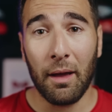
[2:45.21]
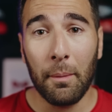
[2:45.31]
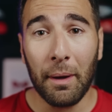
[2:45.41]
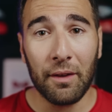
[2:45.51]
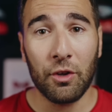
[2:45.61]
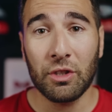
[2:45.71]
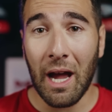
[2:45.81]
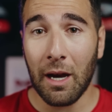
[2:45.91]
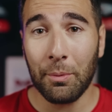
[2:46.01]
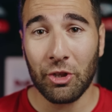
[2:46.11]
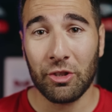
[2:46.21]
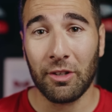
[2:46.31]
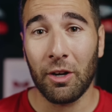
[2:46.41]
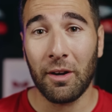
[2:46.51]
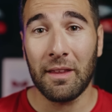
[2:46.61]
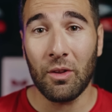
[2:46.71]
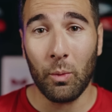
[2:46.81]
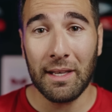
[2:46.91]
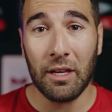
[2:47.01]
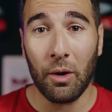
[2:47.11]
But if your tire pressures aren't in the
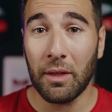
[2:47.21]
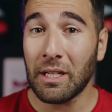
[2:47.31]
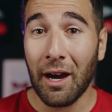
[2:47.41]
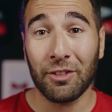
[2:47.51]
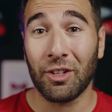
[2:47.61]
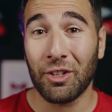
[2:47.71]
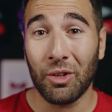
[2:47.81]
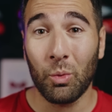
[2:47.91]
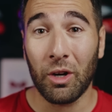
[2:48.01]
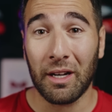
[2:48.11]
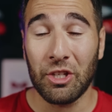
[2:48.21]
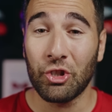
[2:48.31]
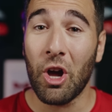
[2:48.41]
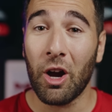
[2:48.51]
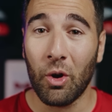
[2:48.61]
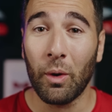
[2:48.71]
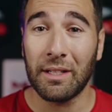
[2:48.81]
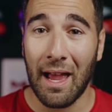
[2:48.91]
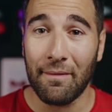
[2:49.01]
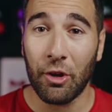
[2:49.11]
window, the tires aren't going to work and you're not going
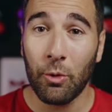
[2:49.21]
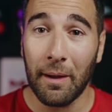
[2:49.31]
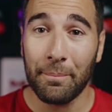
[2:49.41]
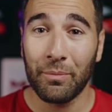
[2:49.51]
to have the grip.